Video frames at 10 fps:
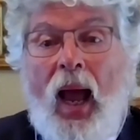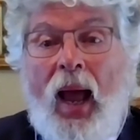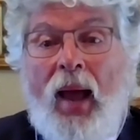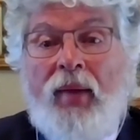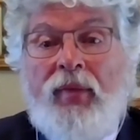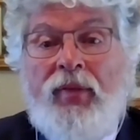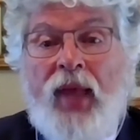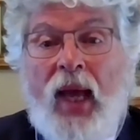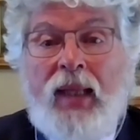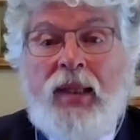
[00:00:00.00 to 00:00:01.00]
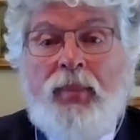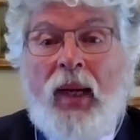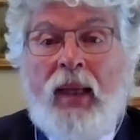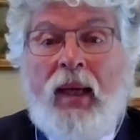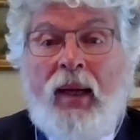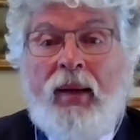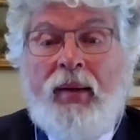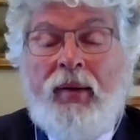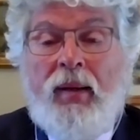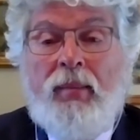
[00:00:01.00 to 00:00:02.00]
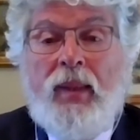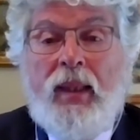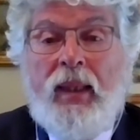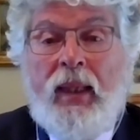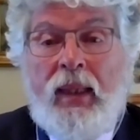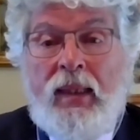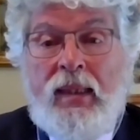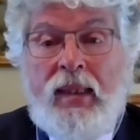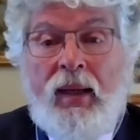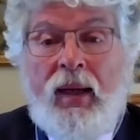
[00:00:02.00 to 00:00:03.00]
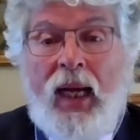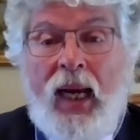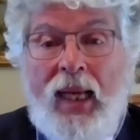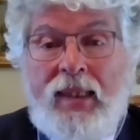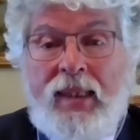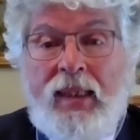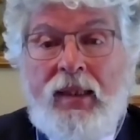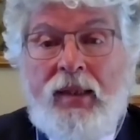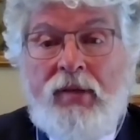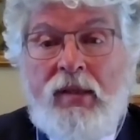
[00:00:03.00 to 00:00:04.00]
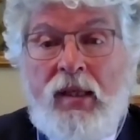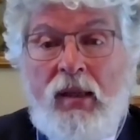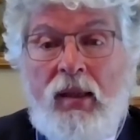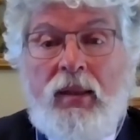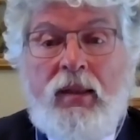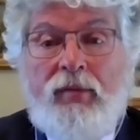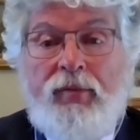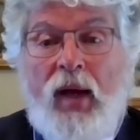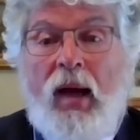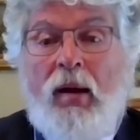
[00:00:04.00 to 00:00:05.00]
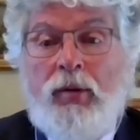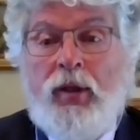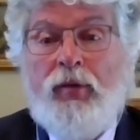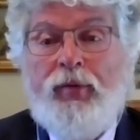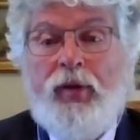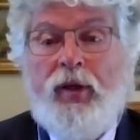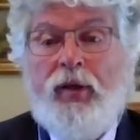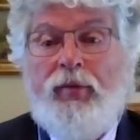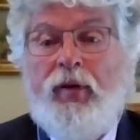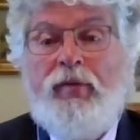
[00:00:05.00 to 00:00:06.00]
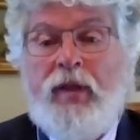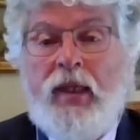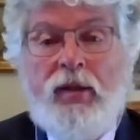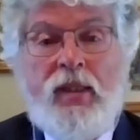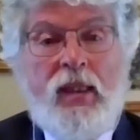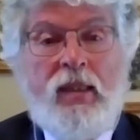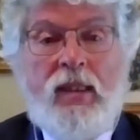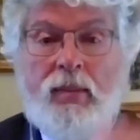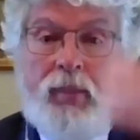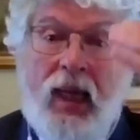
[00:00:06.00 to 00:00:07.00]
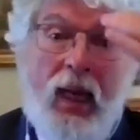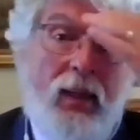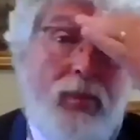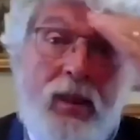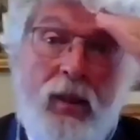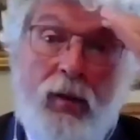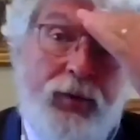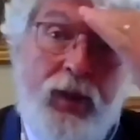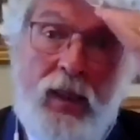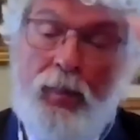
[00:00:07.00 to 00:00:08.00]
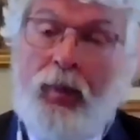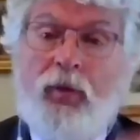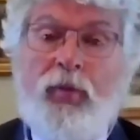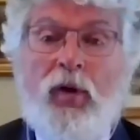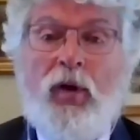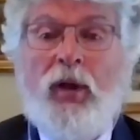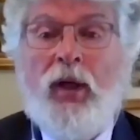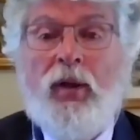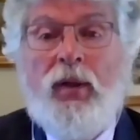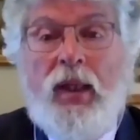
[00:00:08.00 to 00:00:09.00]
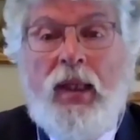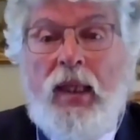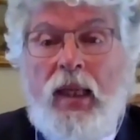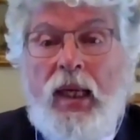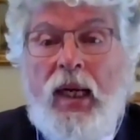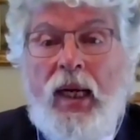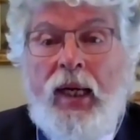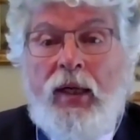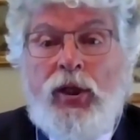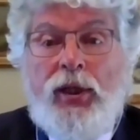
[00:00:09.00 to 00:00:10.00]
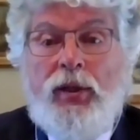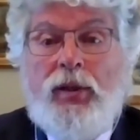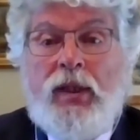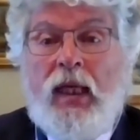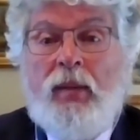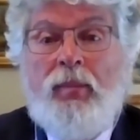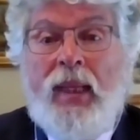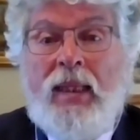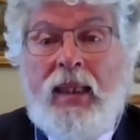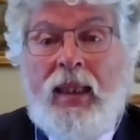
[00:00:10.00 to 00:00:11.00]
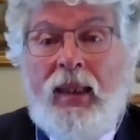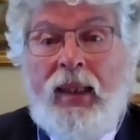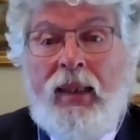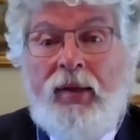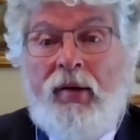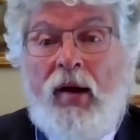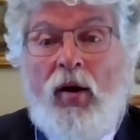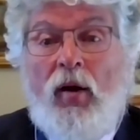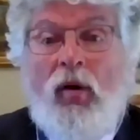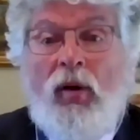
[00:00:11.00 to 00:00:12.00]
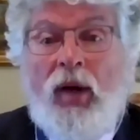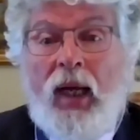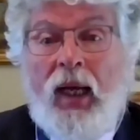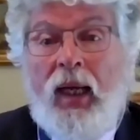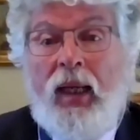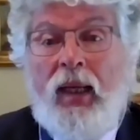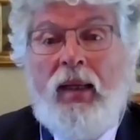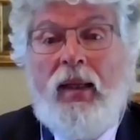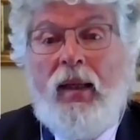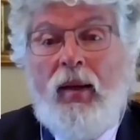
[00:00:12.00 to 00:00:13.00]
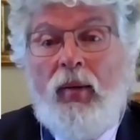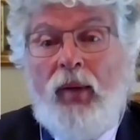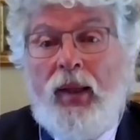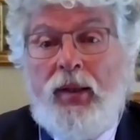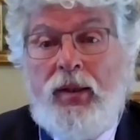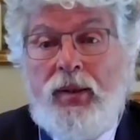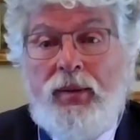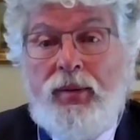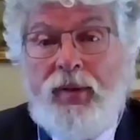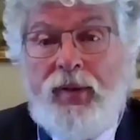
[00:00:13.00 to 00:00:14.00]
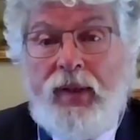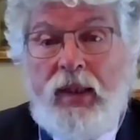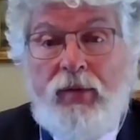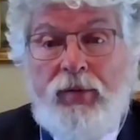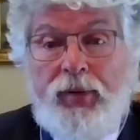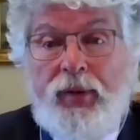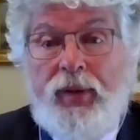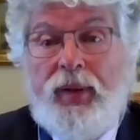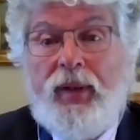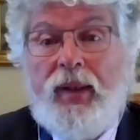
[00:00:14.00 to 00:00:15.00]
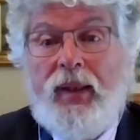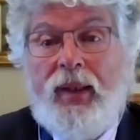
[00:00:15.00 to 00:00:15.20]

And that pie diagram is a classic result out of the 15 or 16 dams of this portfolio. It shows that basically there are only 1, 2, 3, 4